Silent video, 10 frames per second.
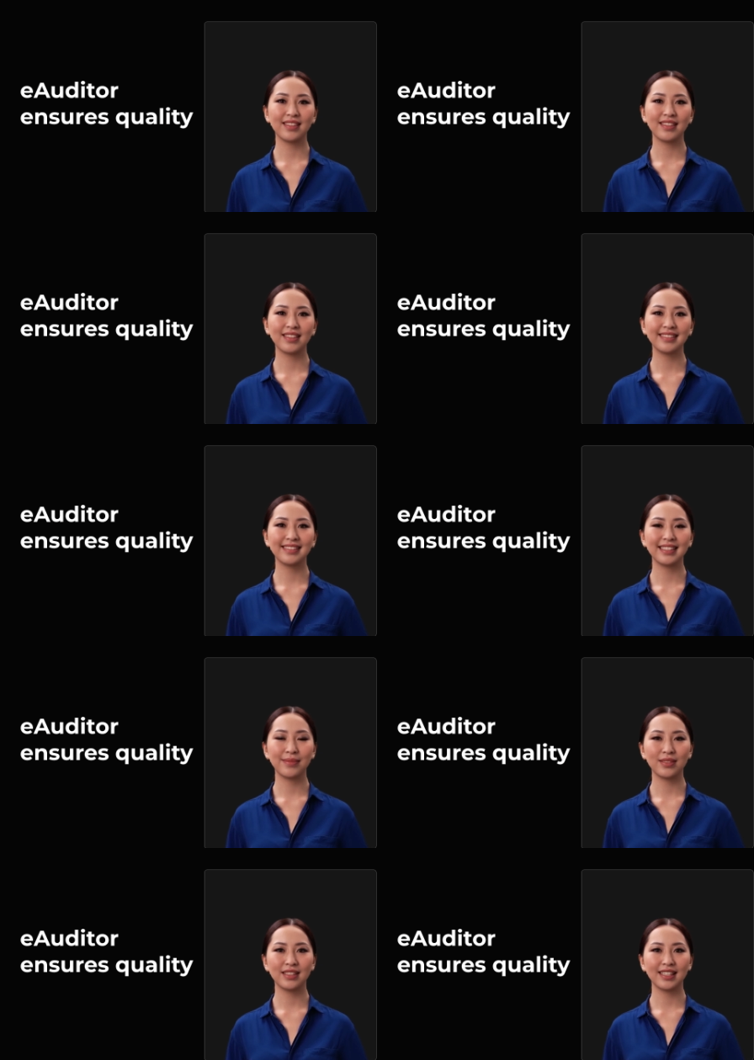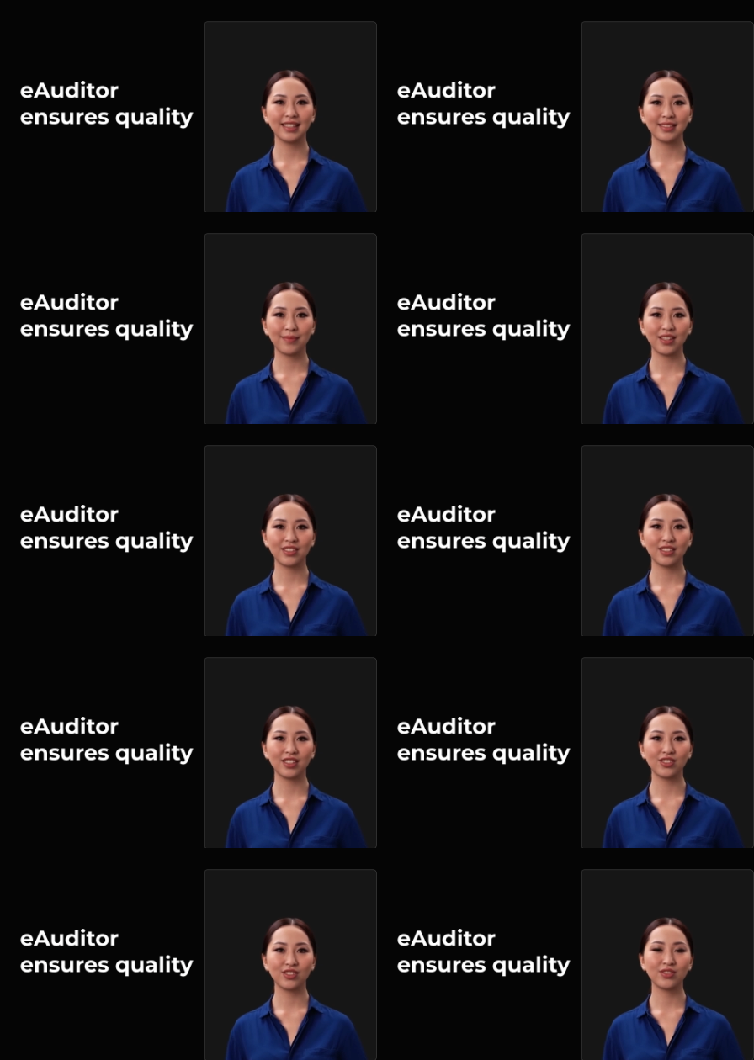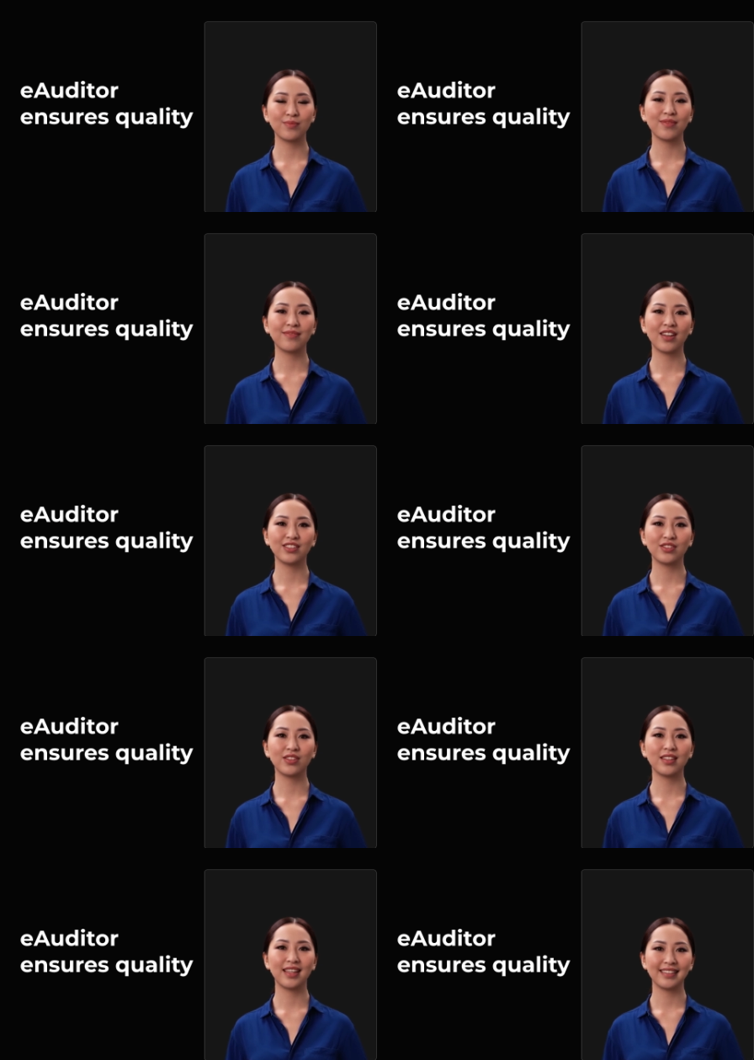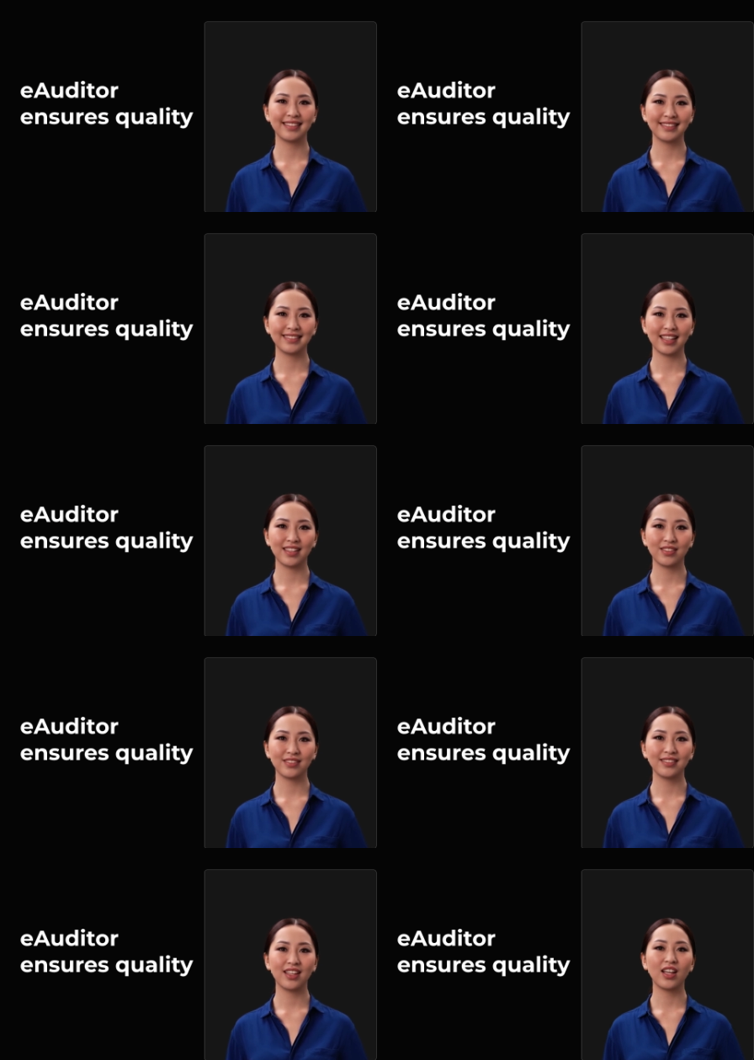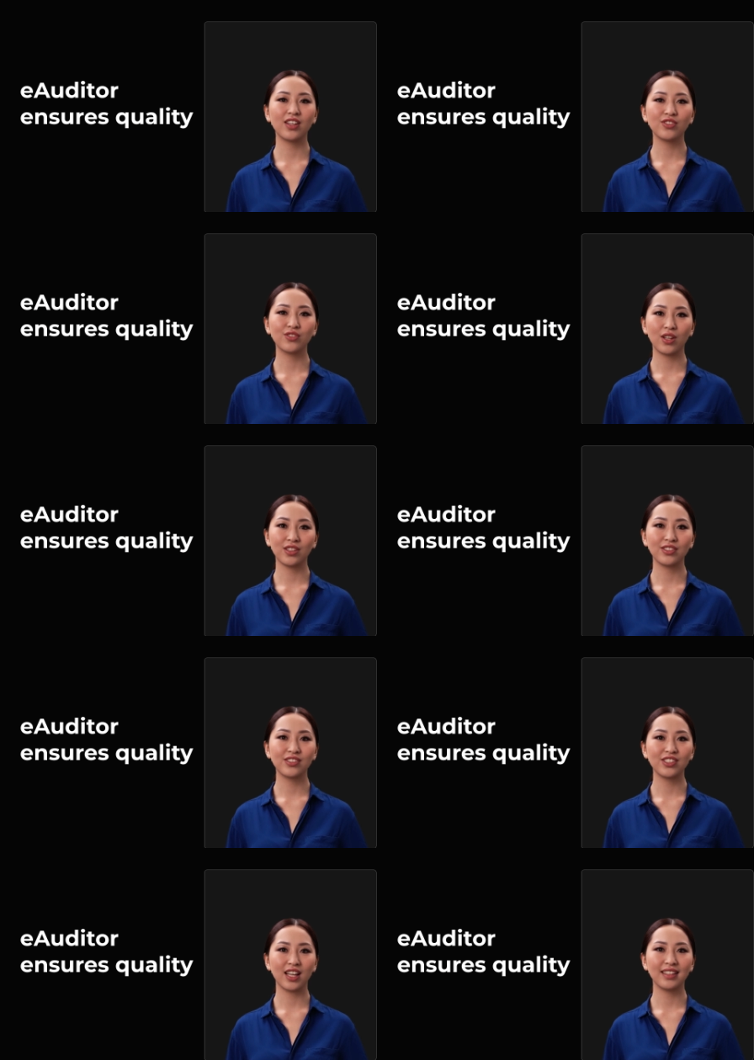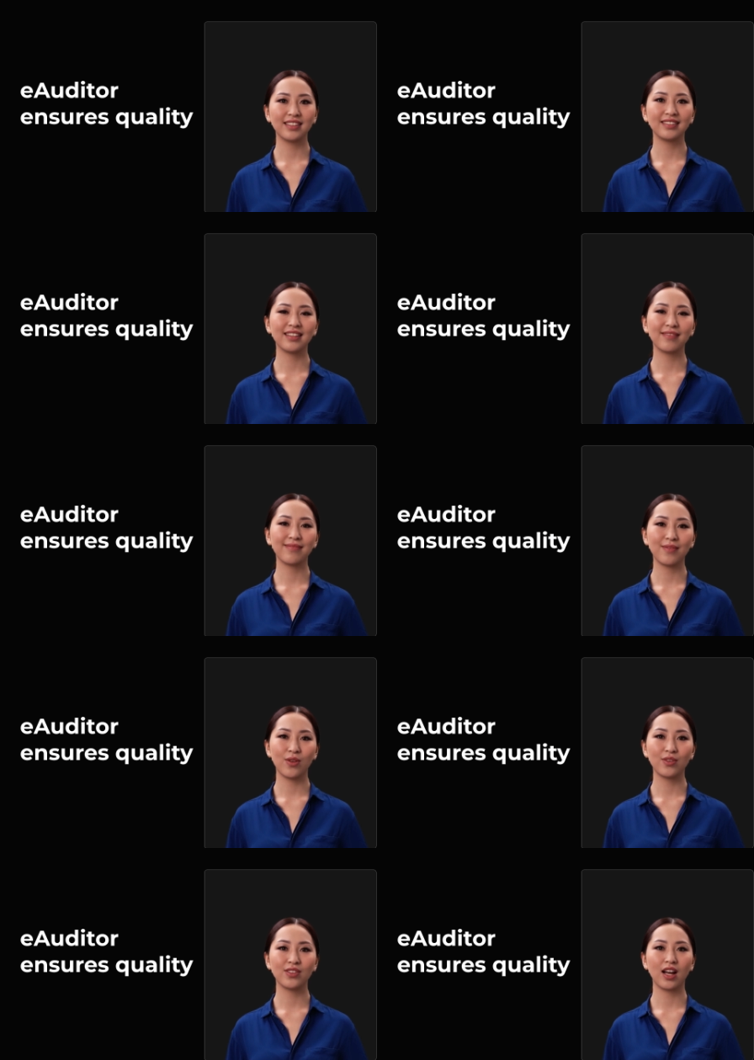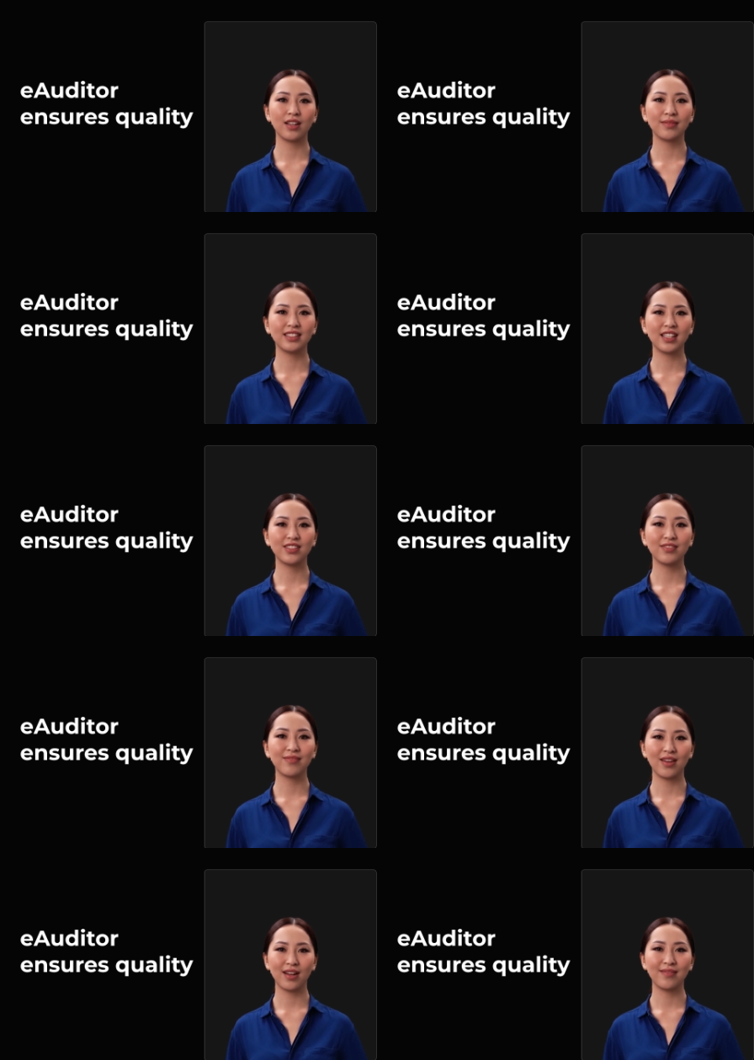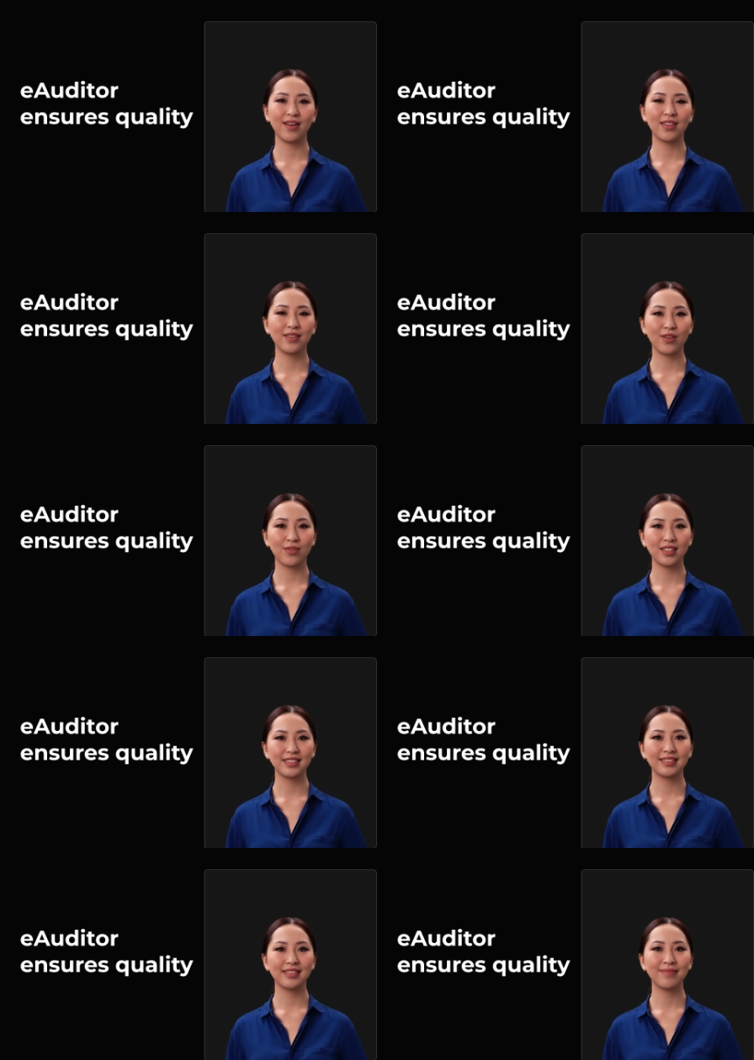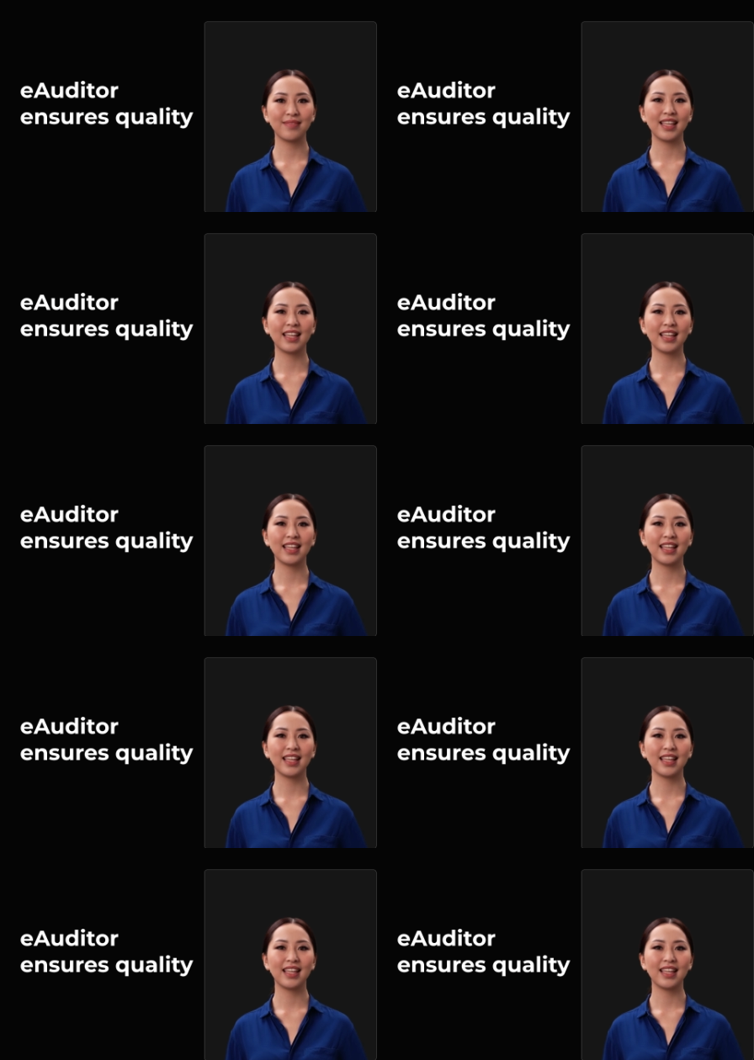This deep cleaning inspection ensures professional cleanliness standards. Structured checklists and photo documentation verify thoroughness.